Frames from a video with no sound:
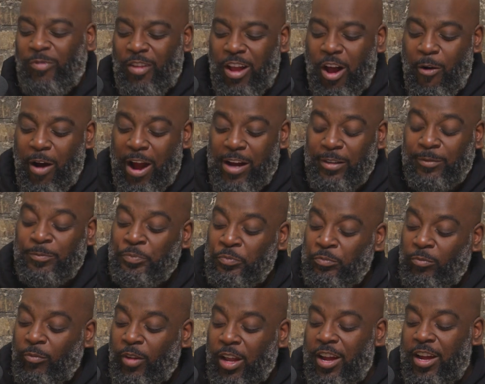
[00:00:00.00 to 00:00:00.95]
All right.
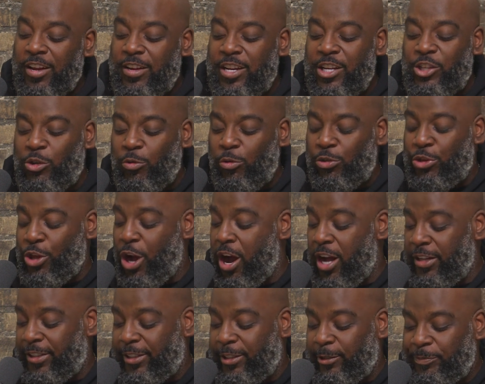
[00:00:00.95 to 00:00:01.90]
Initial
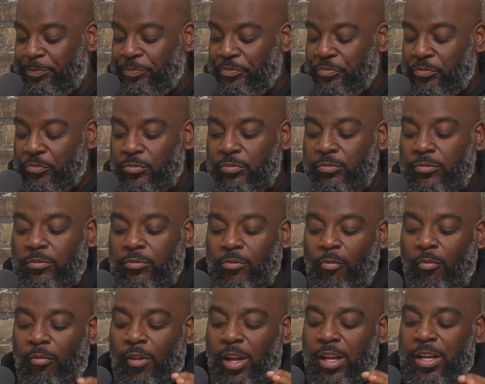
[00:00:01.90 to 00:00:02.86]
thoughts
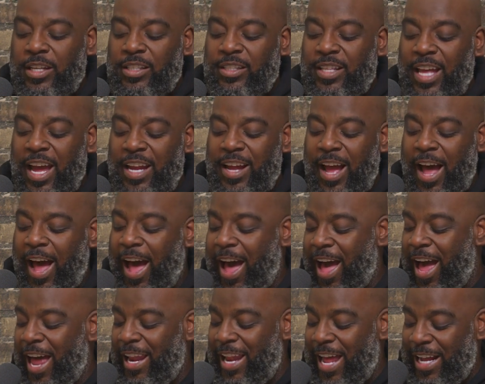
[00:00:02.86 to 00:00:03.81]
is that
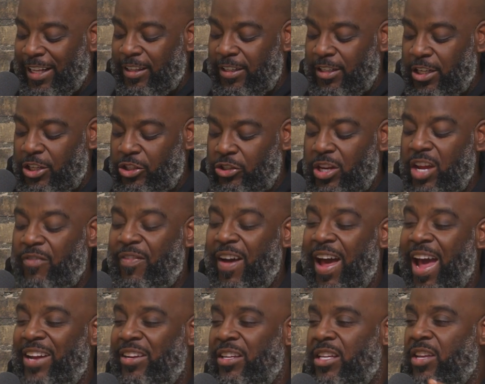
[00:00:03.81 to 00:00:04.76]
I like the dish. If
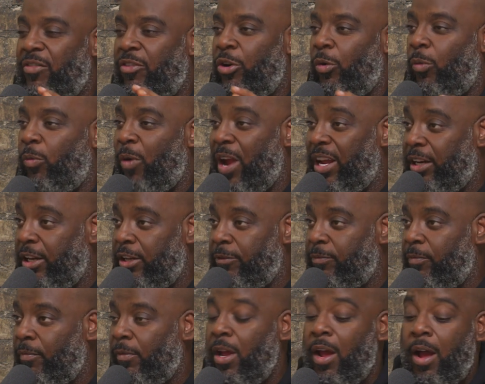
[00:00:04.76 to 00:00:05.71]
I had to give it a
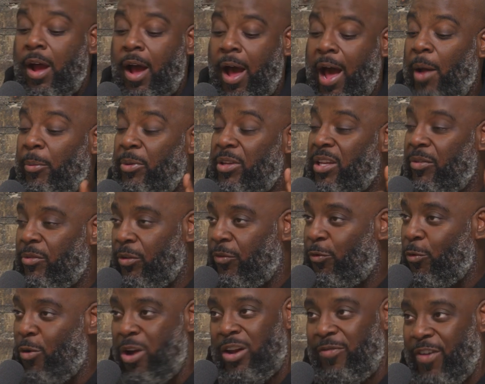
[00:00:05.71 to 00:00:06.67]
rating, I would give it a
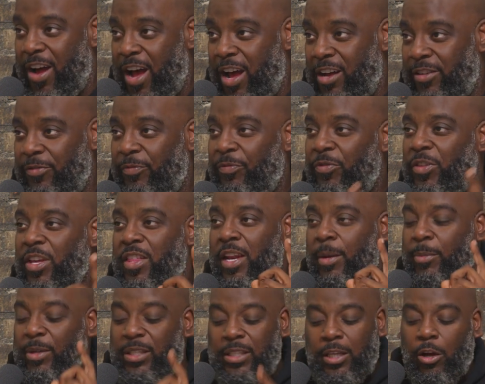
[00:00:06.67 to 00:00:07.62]
four out of five. And then
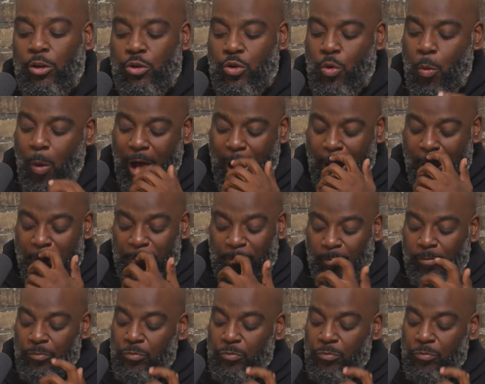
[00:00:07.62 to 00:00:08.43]
let me tell you why.